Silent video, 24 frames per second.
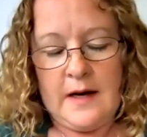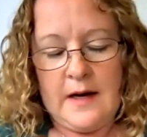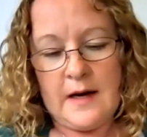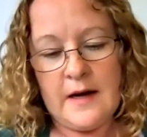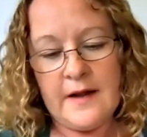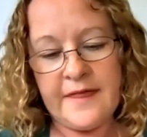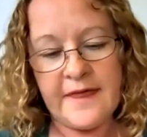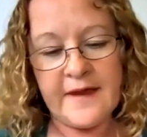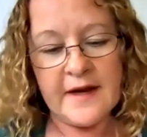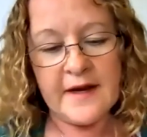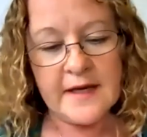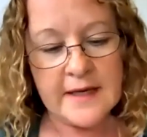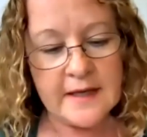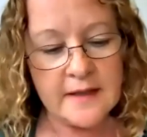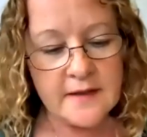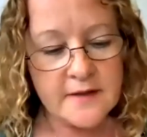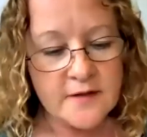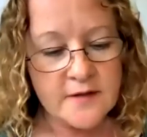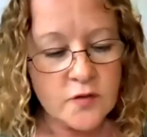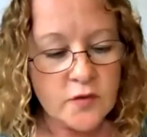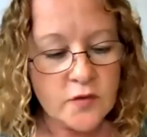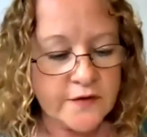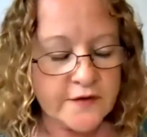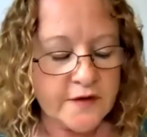
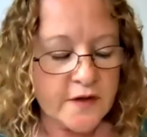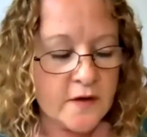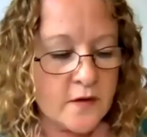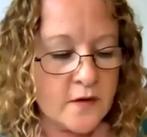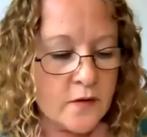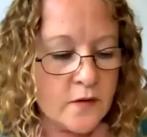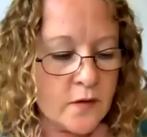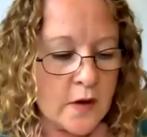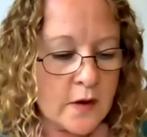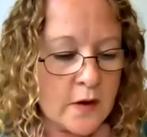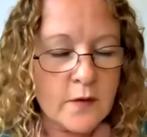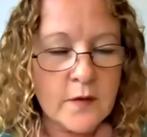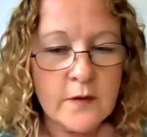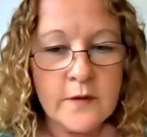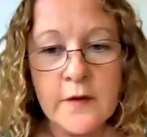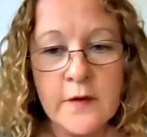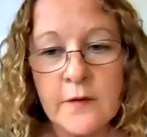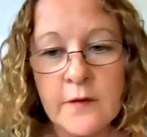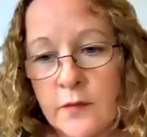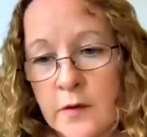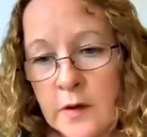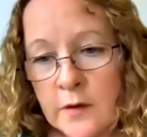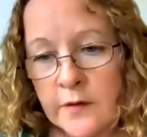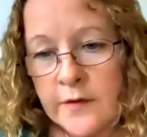it's also
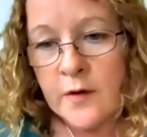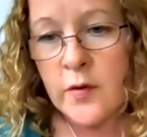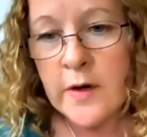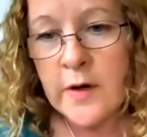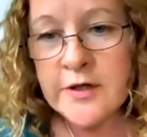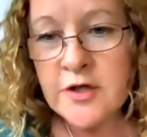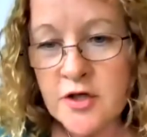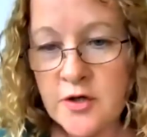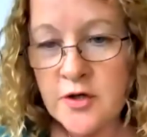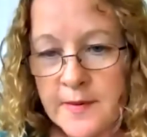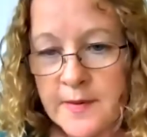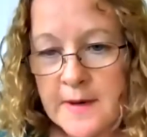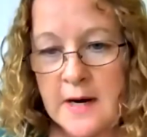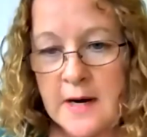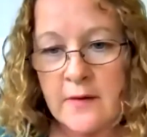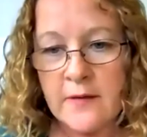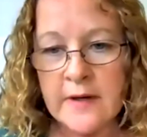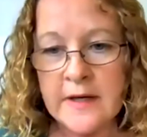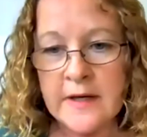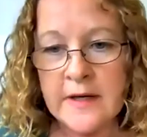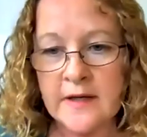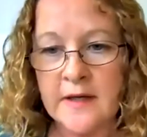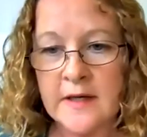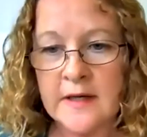the question about
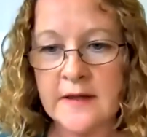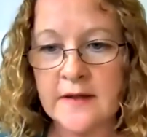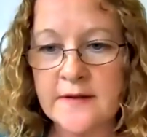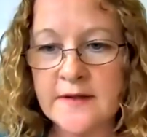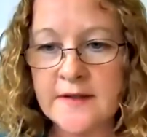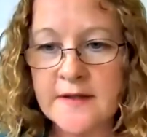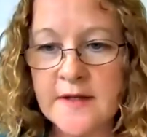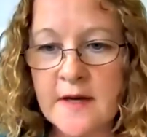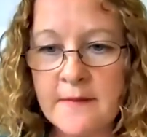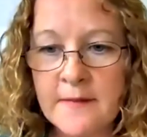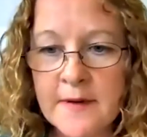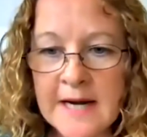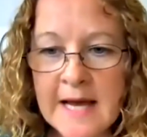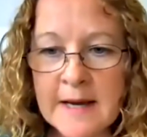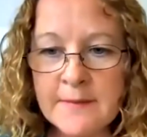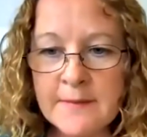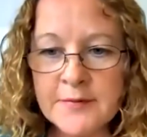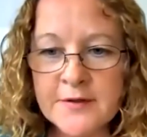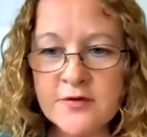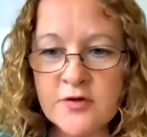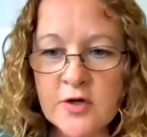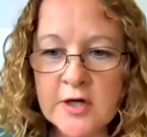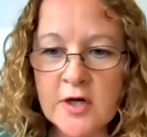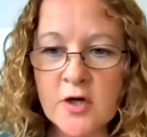it's an
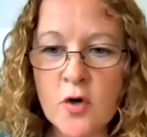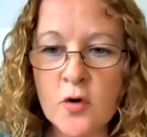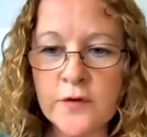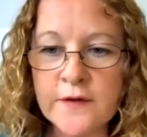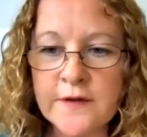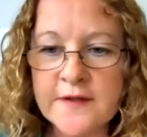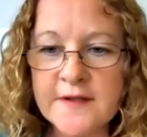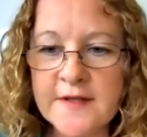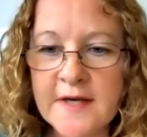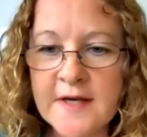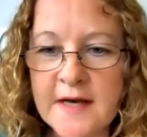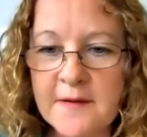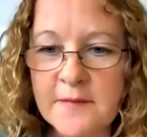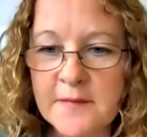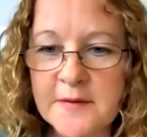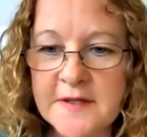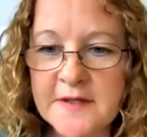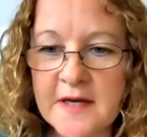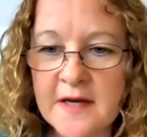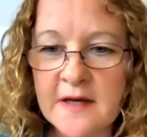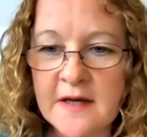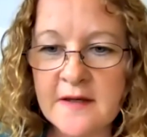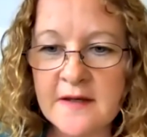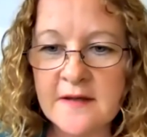abstract concept,
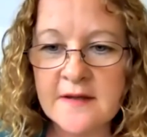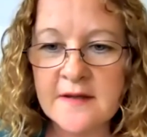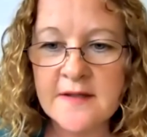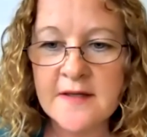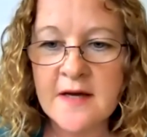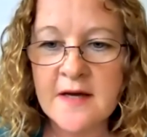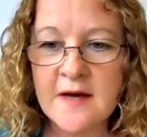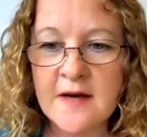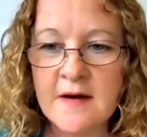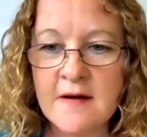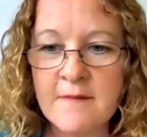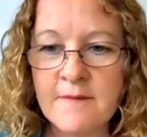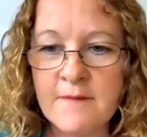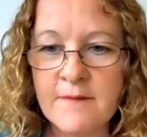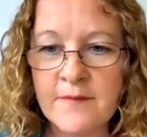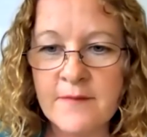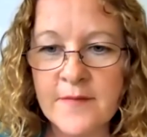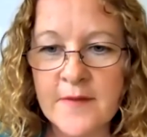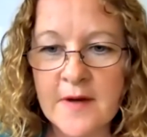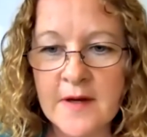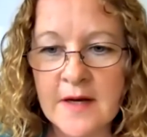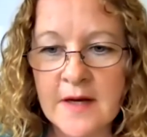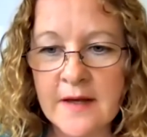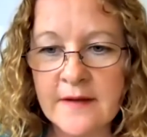and
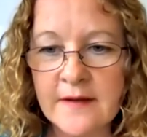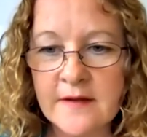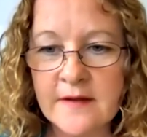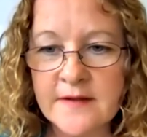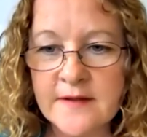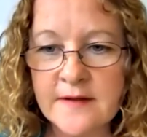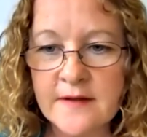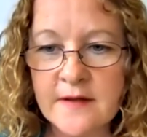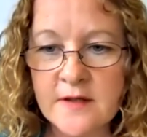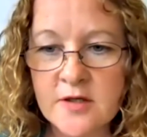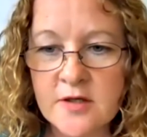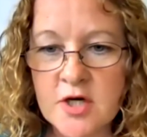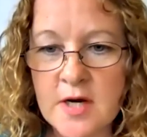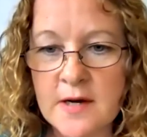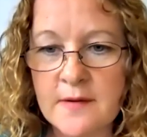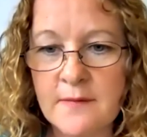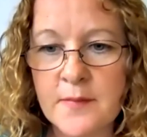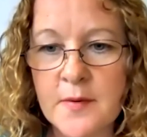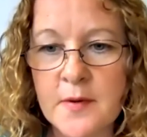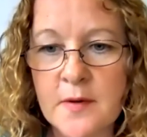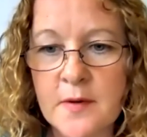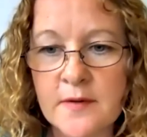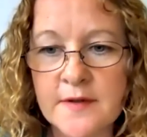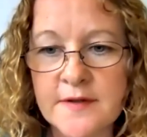I like this in the chat
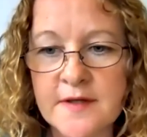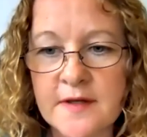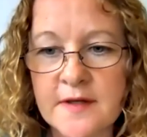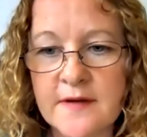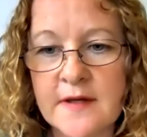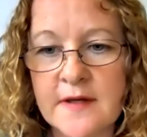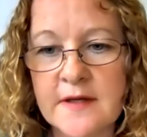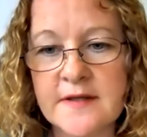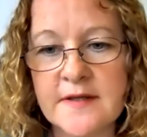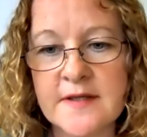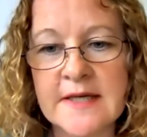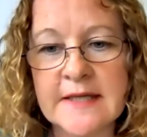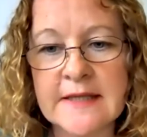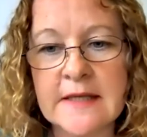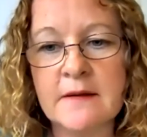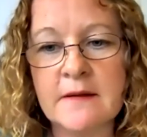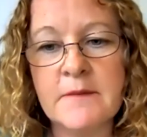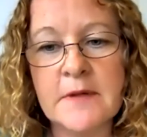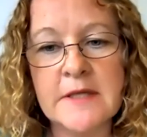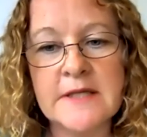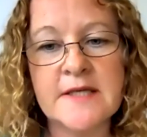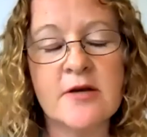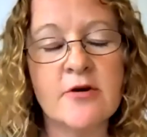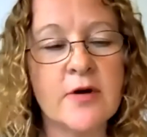box, and there's little
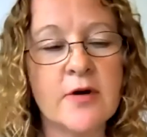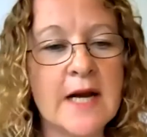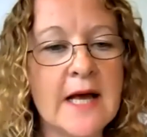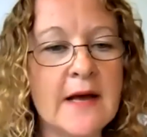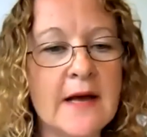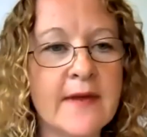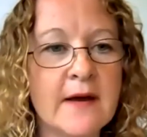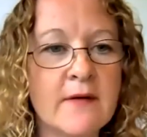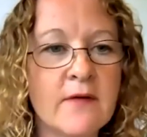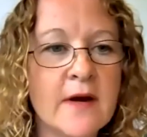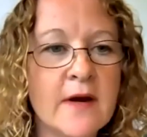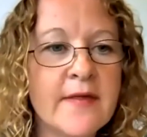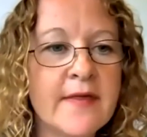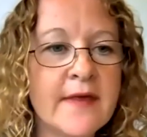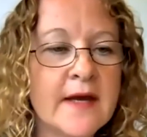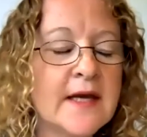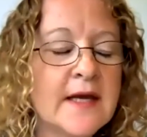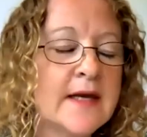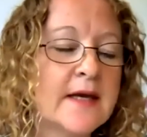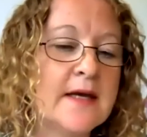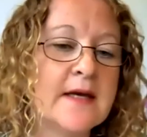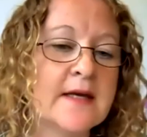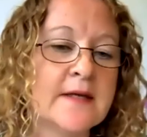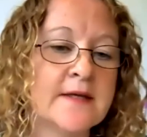material out there. I
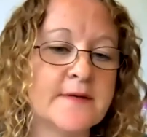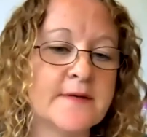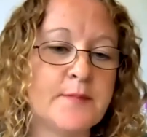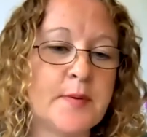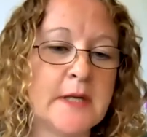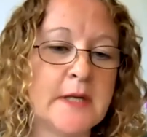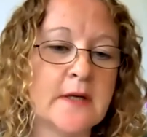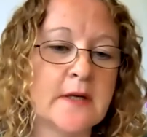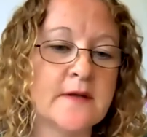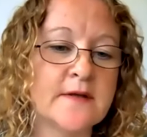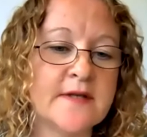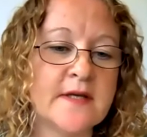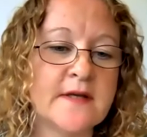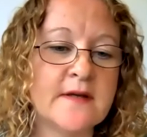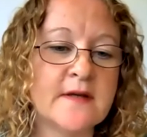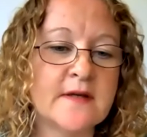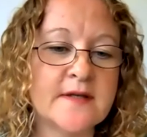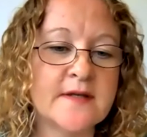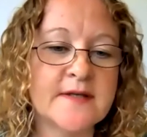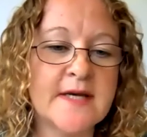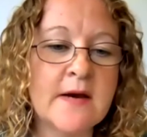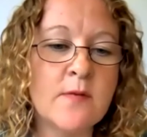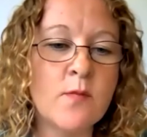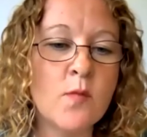think it is because in the
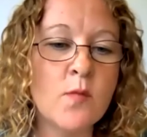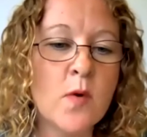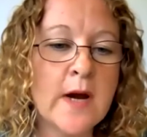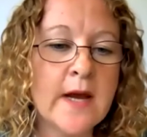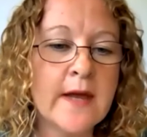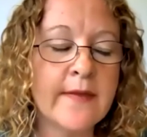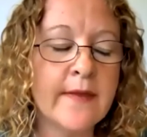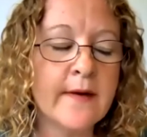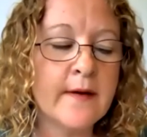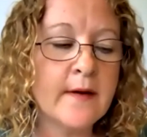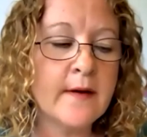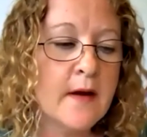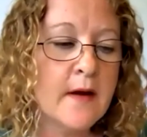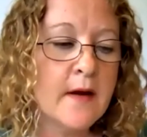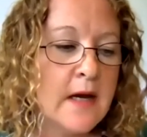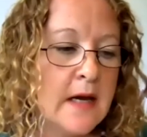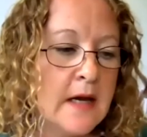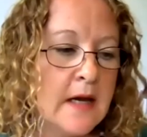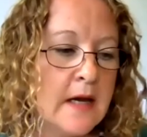same way that